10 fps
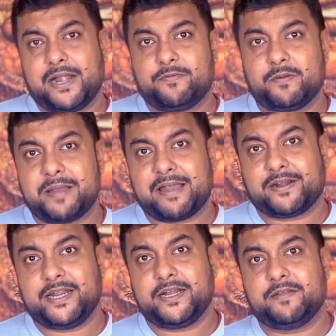from
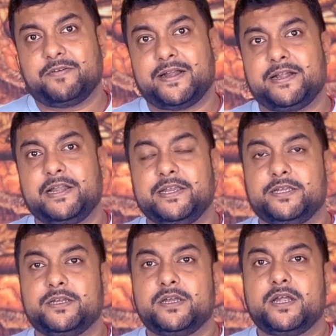acting differently,
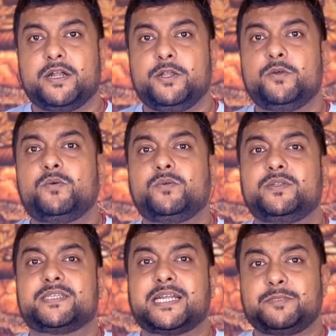due to
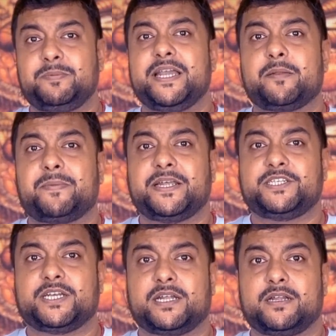such peer
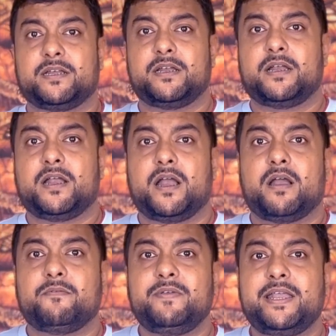pressure,
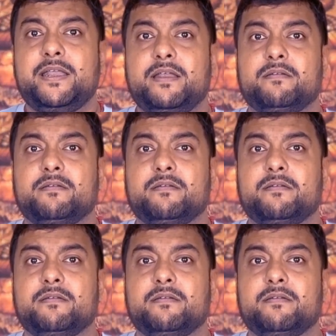we